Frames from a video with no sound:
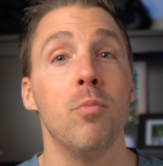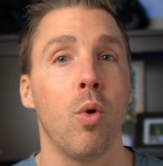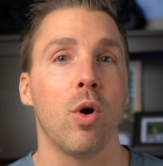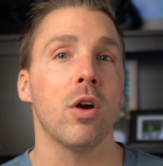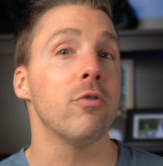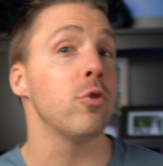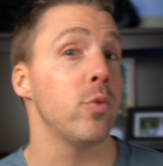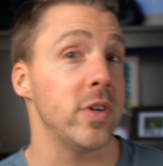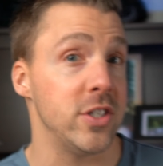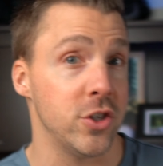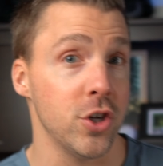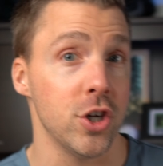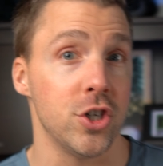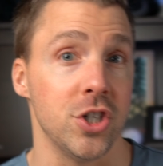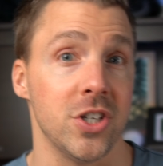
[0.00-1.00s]
more of a
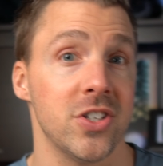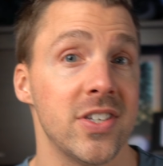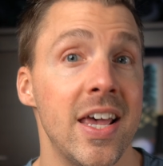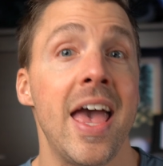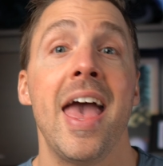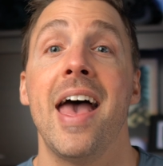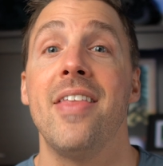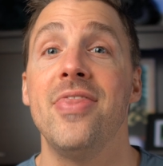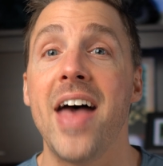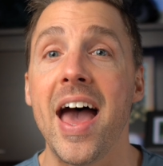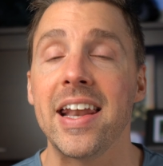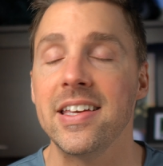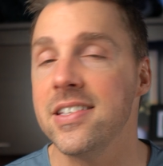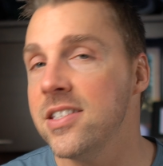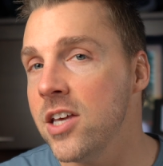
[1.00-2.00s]
resurgence, and
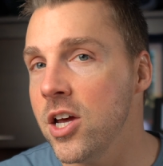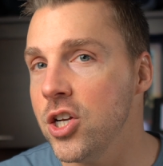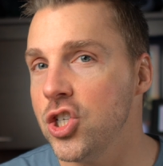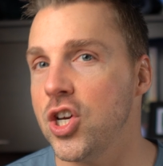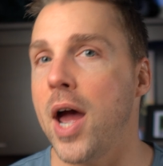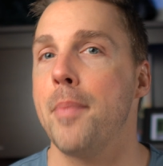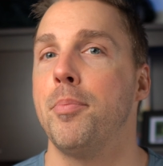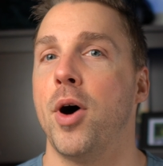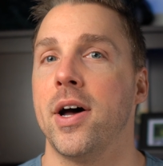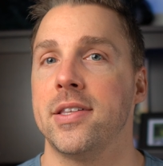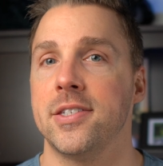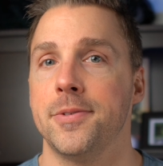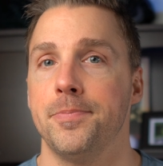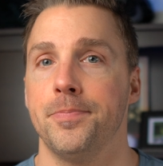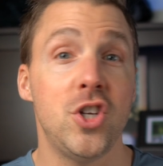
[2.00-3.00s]
that is chatbots.